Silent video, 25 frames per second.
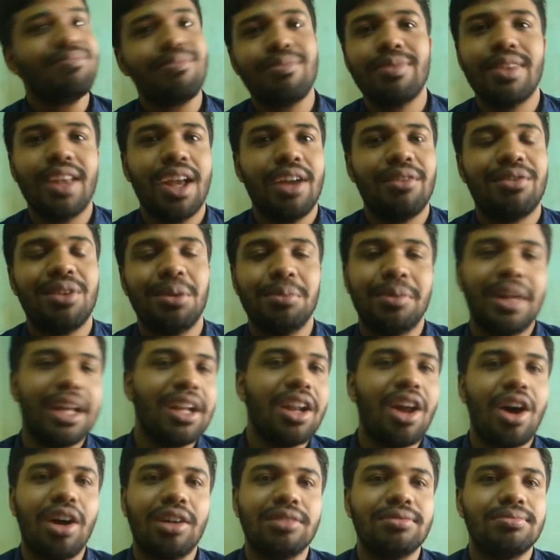from
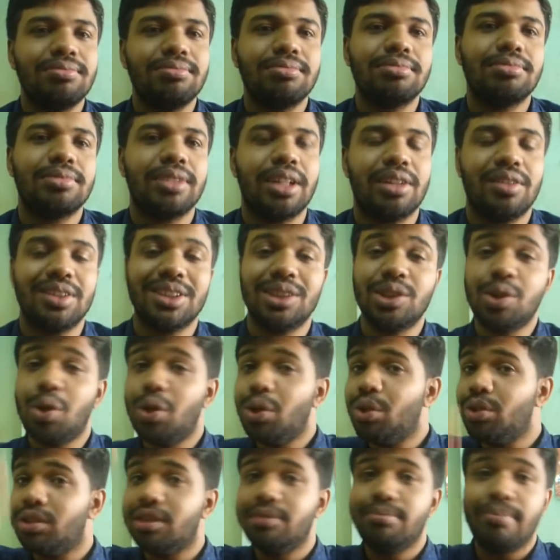then on, there was no
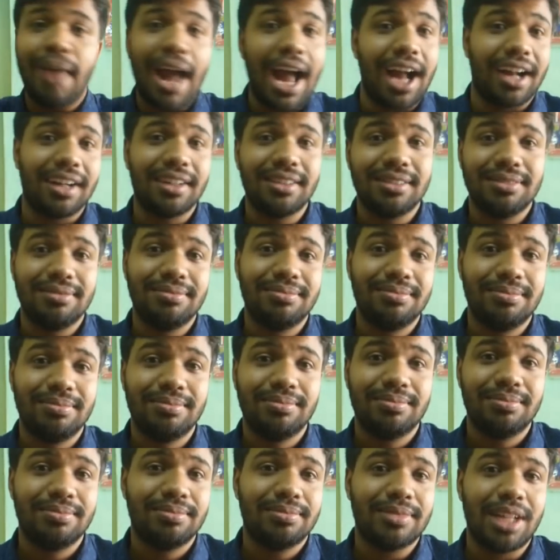looking back.
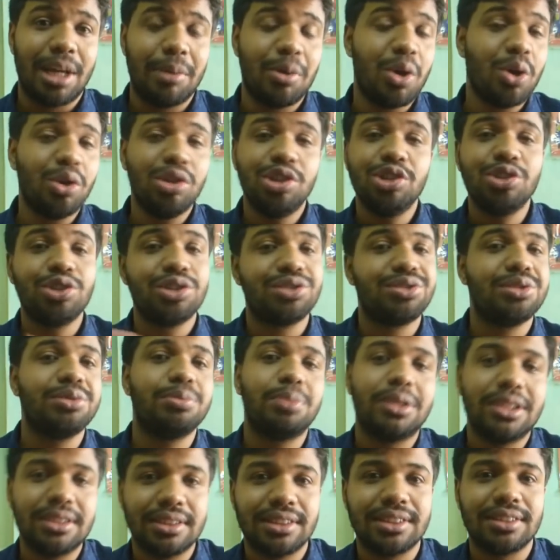I'm a whole new different
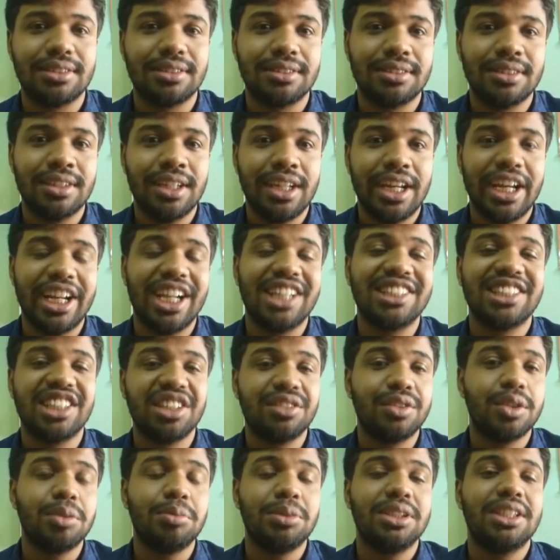person. It has
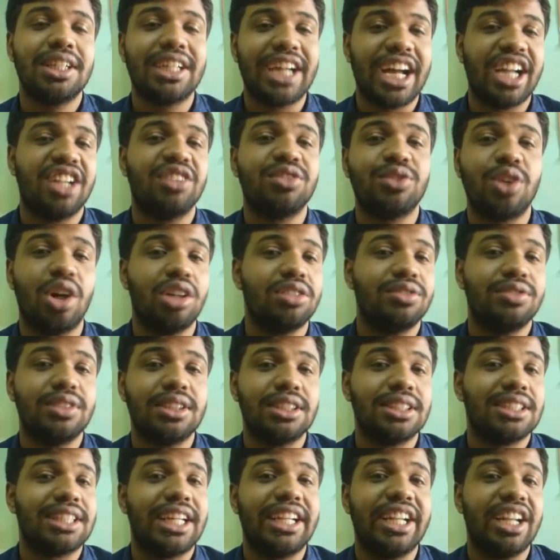given me the kind of
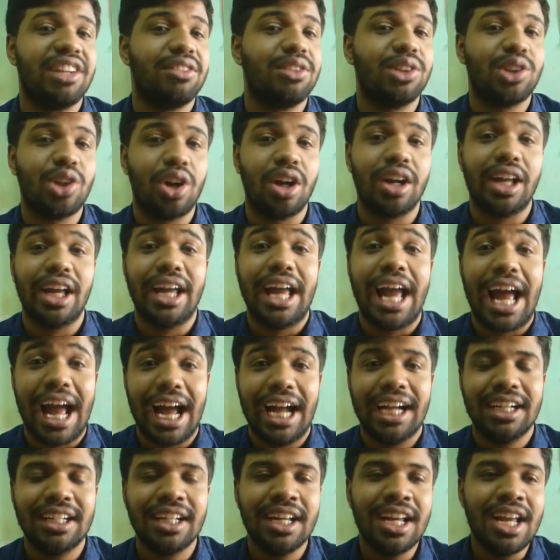confidence I never thought I
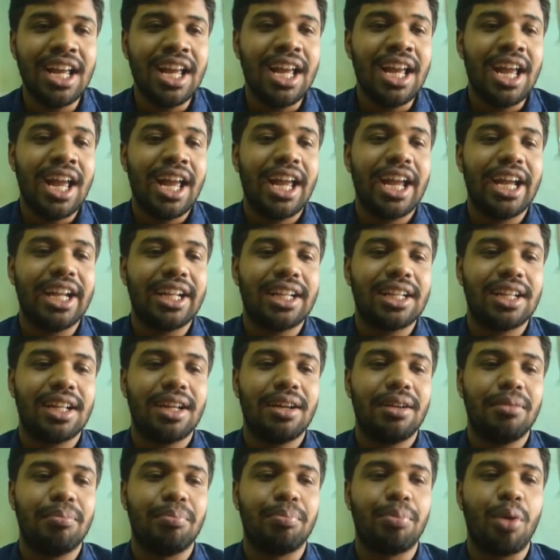had. It
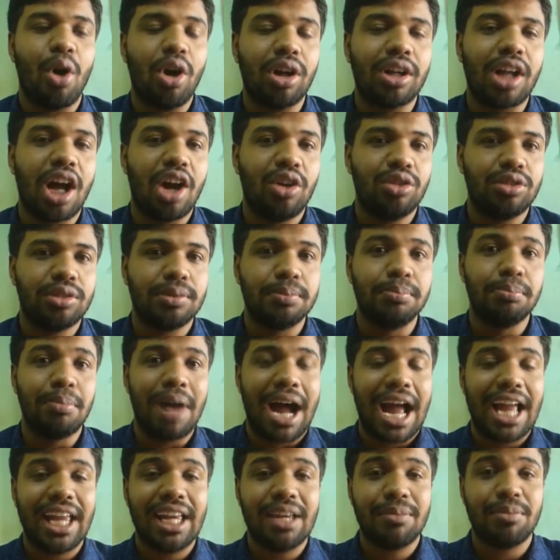brought out
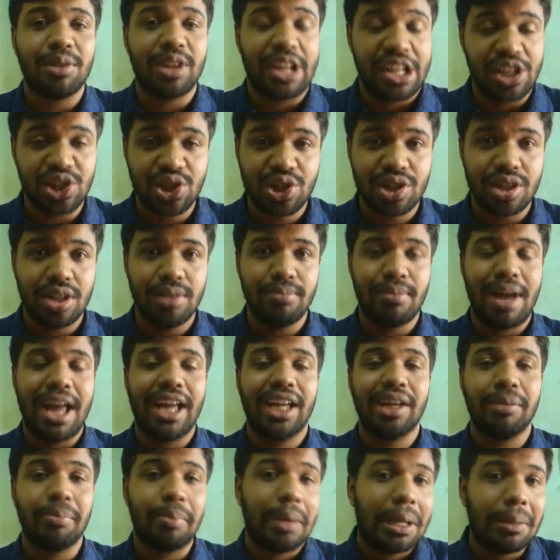my potential, my
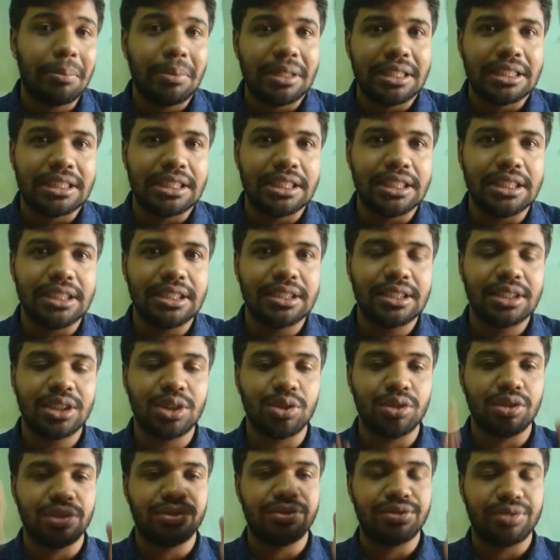capabilities
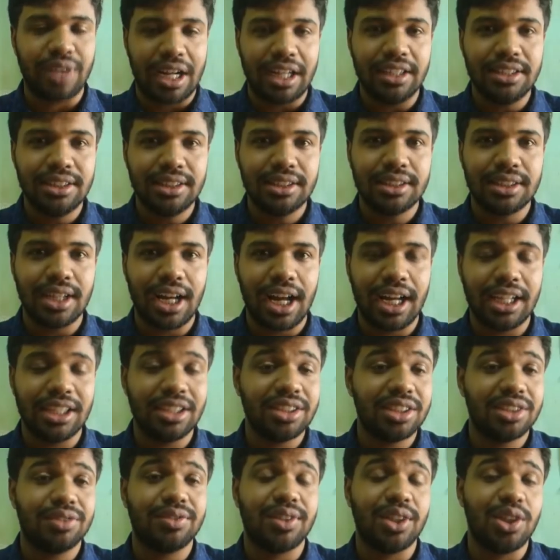to the front. I
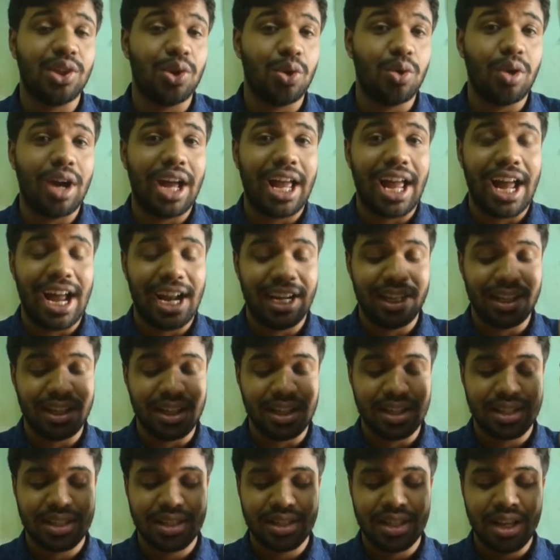didn't even know I had
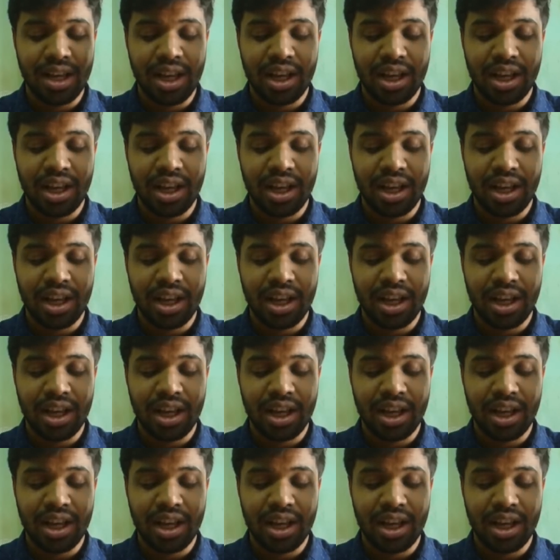these